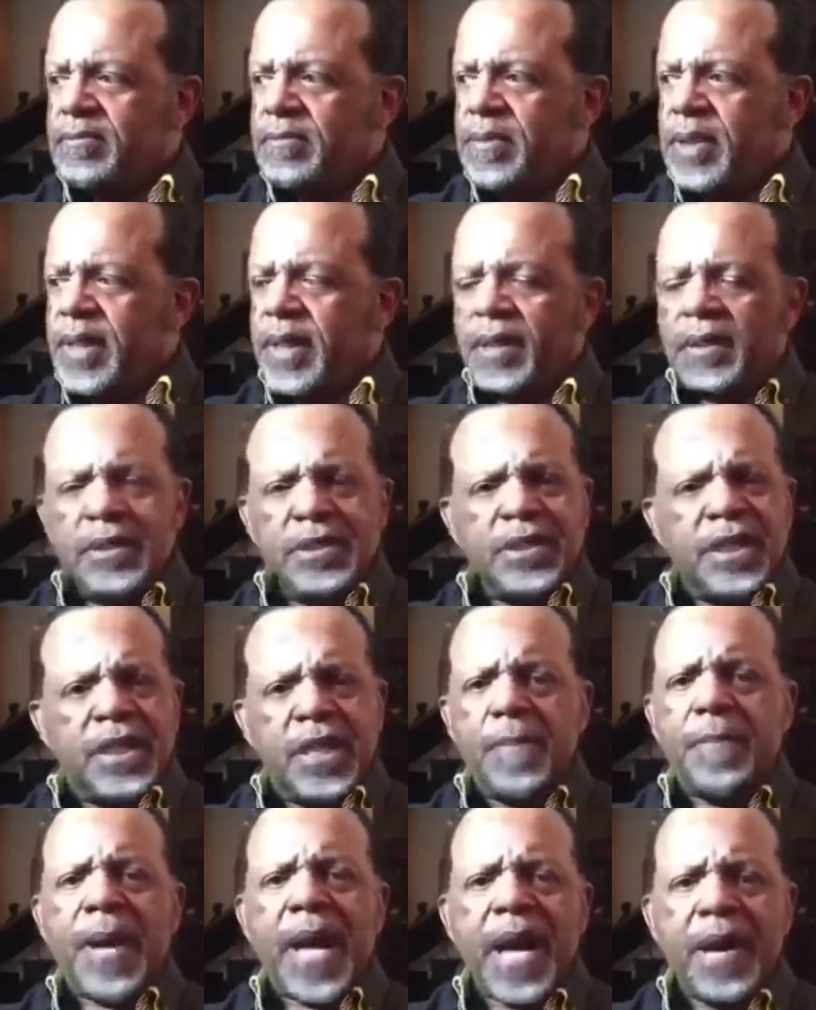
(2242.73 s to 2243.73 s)
Well, it's
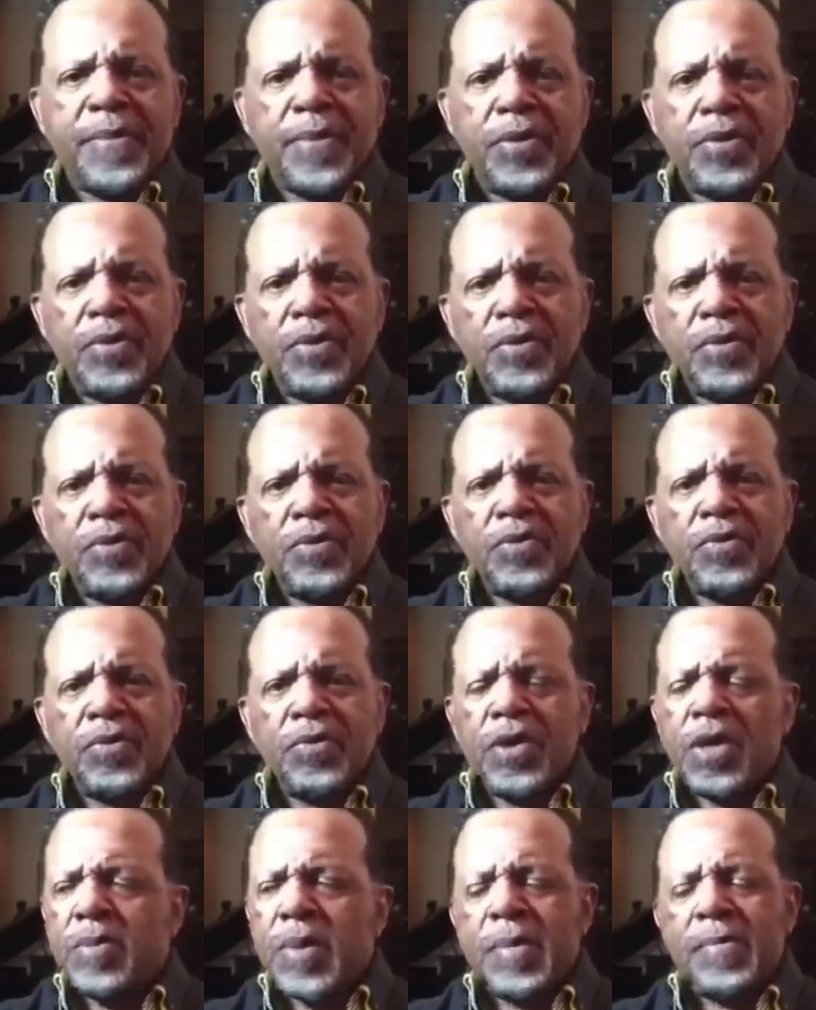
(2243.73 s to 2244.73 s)
in the Bible.
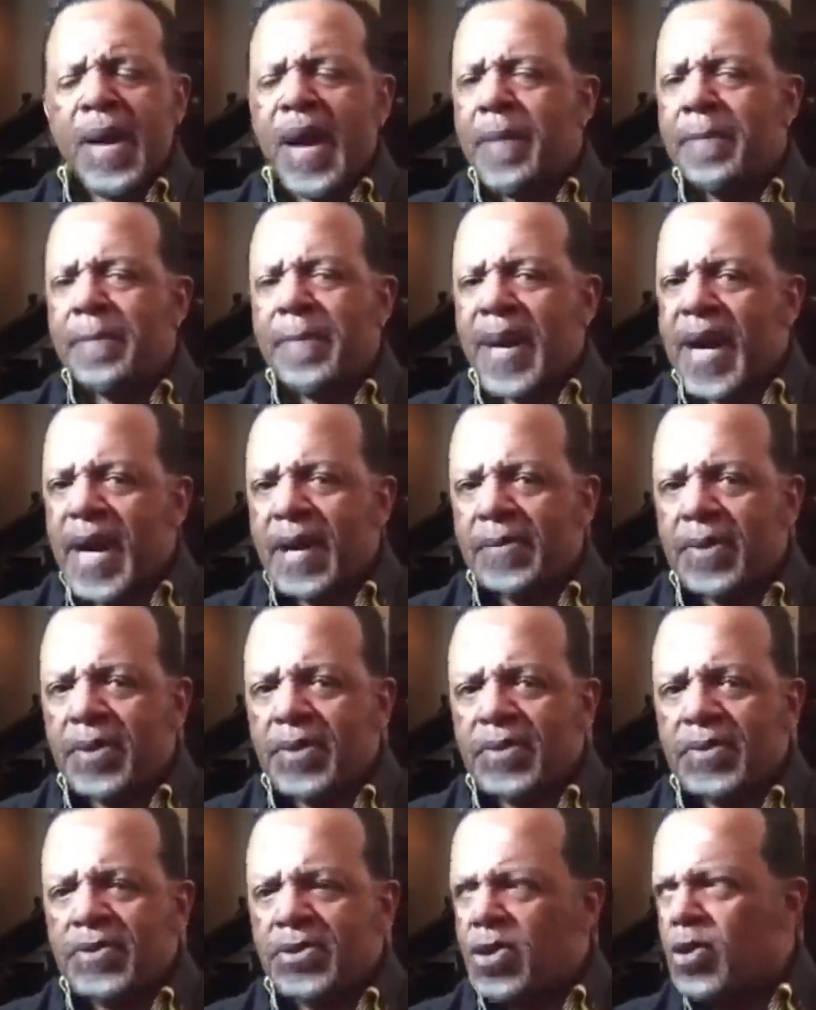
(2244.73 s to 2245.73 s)
What do you mean by Bible?
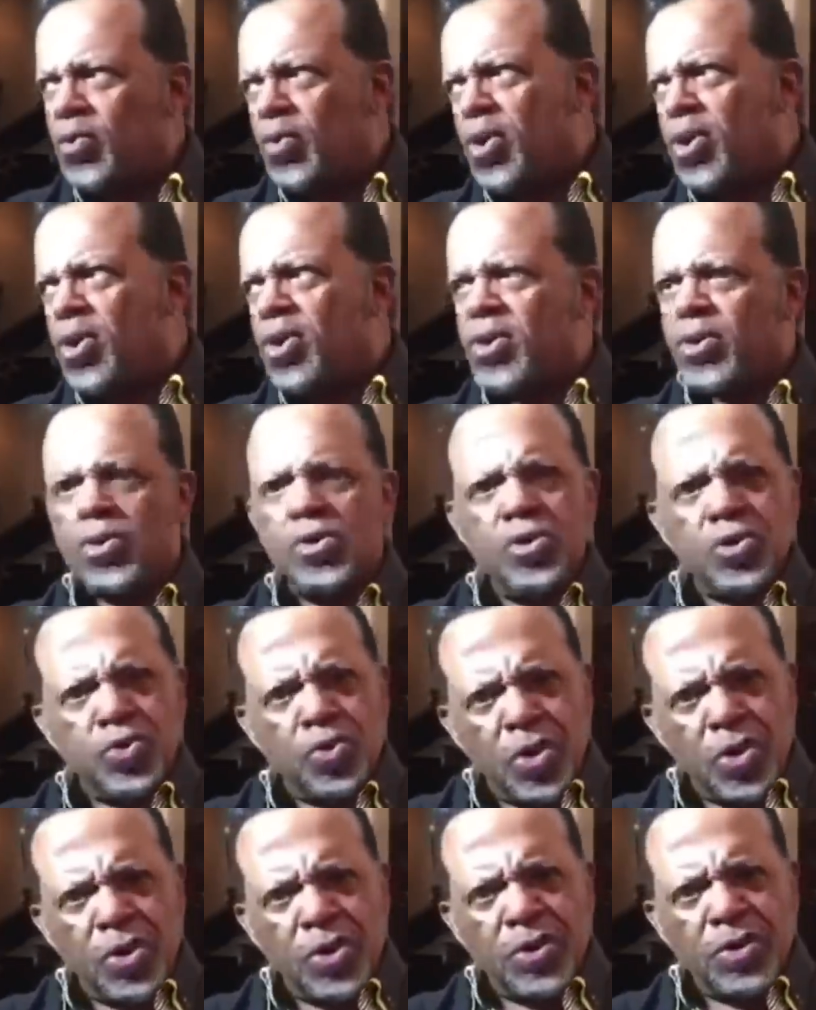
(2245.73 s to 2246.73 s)
Your word. Whose
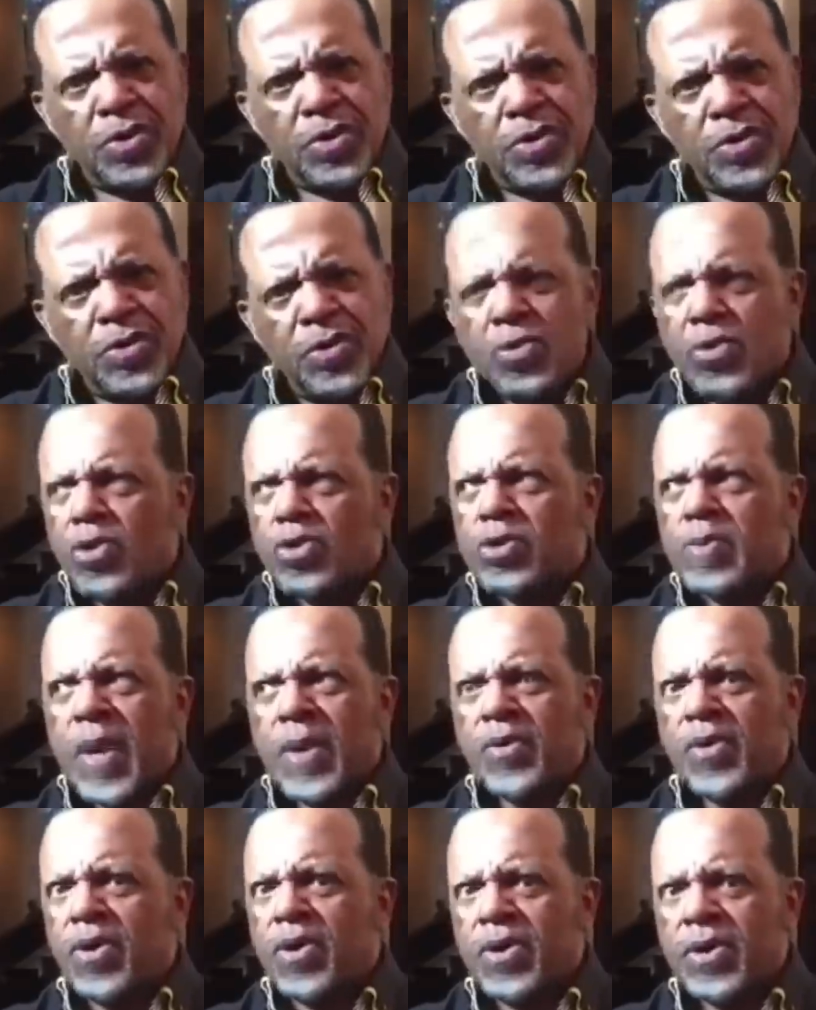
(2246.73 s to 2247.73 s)
word? Who knows
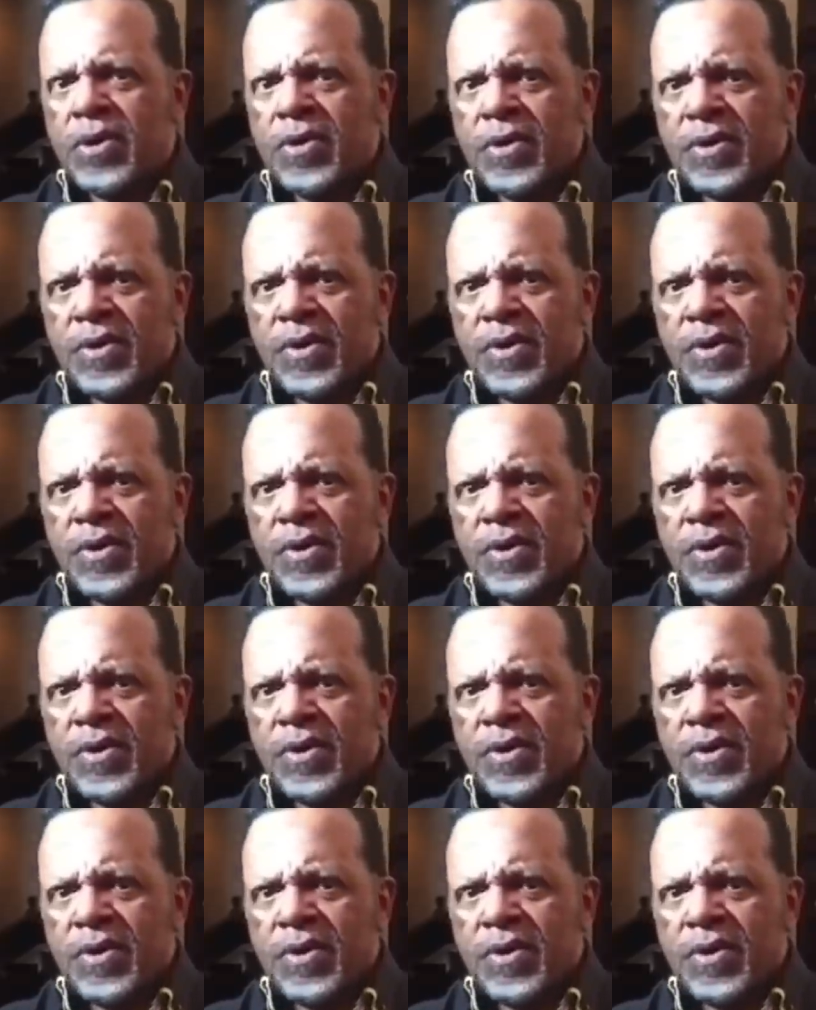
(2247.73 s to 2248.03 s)
my word?